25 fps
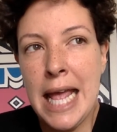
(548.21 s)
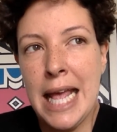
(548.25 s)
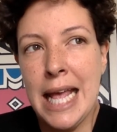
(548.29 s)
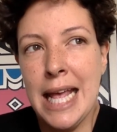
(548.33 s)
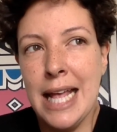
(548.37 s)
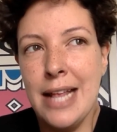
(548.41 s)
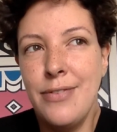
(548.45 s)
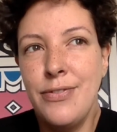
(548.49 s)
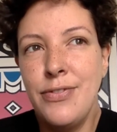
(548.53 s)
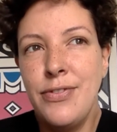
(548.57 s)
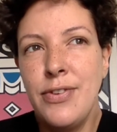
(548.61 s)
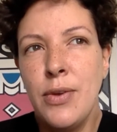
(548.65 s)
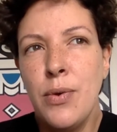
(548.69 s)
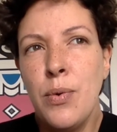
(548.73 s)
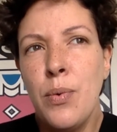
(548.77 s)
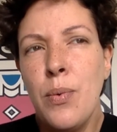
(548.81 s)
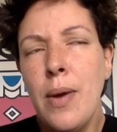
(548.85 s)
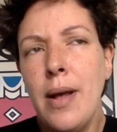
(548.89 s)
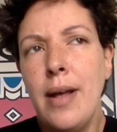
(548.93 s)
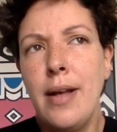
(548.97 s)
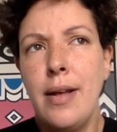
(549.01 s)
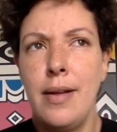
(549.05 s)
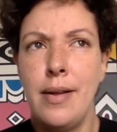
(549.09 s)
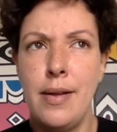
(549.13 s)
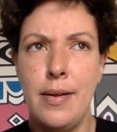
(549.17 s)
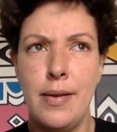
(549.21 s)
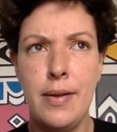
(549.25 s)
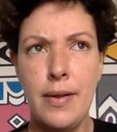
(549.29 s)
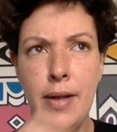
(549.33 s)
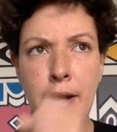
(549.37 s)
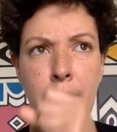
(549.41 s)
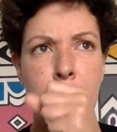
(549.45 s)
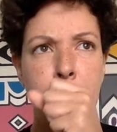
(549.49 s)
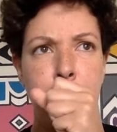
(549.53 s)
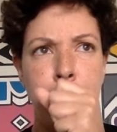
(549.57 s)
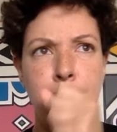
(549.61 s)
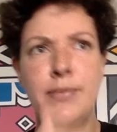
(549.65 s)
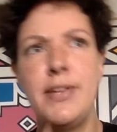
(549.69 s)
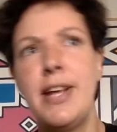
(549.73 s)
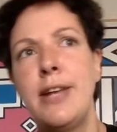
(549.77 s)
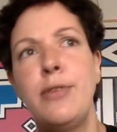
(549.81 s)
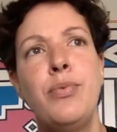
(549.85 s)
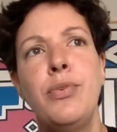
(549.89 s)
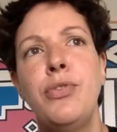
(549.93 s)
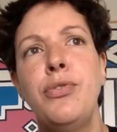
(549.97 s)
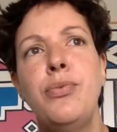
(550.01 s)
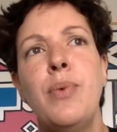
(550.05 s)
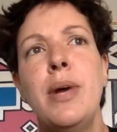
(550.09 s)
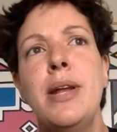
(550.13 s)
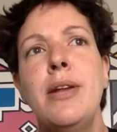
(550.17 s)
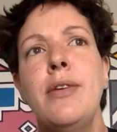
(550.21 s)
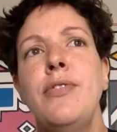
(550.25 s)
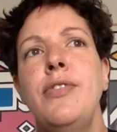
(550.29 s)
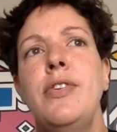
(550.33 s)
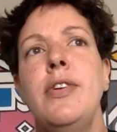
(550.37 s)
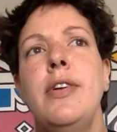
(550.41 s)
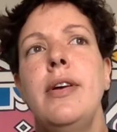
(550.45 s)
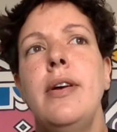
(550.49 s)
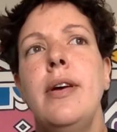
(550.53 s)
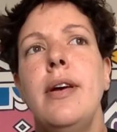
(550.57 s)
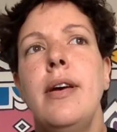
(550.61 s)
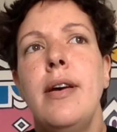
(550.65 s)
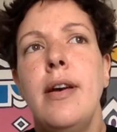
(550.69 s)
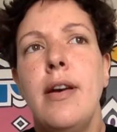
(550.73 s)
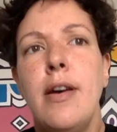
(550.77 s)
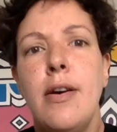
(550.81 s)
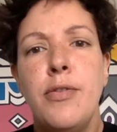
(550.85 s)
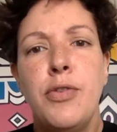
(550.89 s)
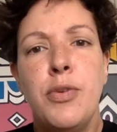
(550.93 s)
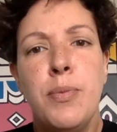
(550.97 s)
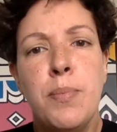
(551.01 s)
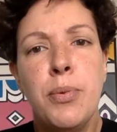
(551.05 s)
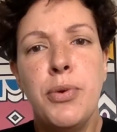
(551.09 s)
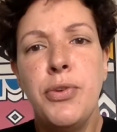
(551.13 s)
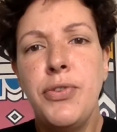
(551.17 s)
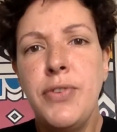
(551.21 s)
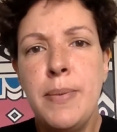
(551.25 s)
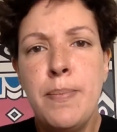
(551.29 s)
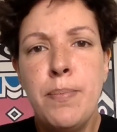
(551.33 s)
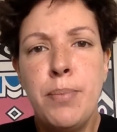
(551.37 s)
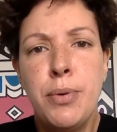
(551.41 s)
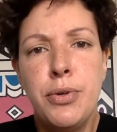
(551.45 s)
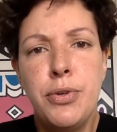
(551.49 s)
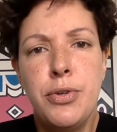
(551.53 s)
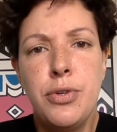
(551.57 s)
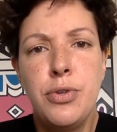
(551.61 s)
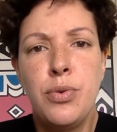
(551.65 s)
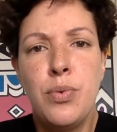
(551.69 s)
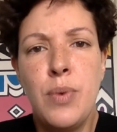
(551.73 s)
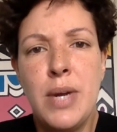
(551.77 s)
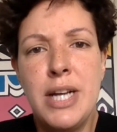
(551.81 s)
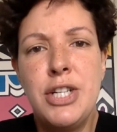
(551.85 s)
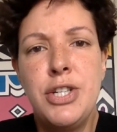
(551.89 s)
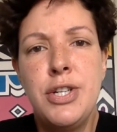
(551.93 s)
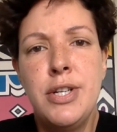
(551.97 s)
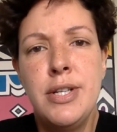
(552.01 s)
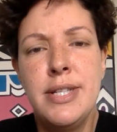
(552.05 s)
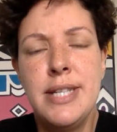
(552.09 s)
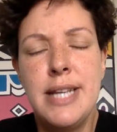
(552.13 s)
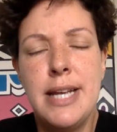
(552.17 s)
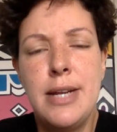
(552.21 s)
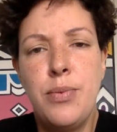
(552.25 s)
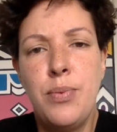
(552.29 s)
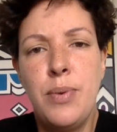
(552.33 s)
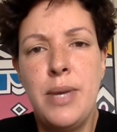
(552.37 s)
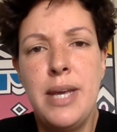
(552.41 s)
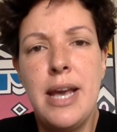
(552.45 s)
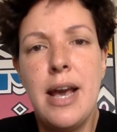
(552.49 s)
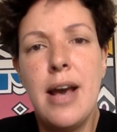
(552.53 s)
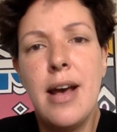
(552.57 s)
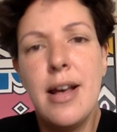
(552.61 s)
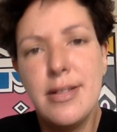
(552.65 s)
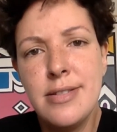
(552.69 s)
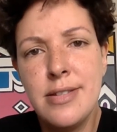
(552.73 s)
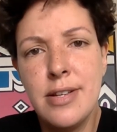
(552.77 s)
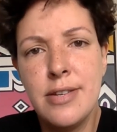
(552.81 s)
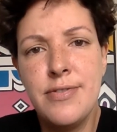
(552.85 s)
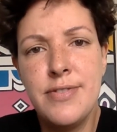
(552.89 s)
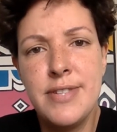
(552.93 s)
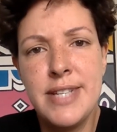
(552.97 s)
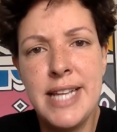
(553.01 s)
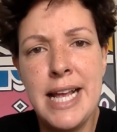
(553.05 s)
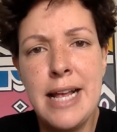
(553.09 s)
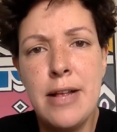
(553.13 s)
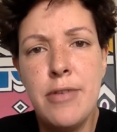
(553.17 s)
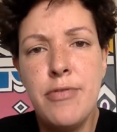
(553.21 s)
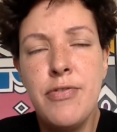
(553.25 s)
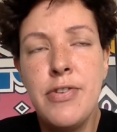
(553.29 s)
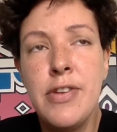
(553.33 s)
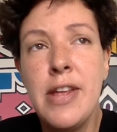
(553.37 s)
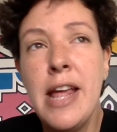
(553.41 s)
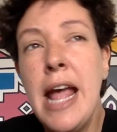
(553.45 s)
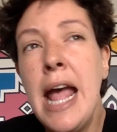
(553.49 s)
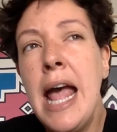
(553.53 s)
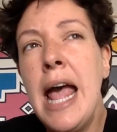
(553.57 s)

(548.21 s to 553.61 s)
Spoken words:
And so that was one of the most important questions that we asked ourselves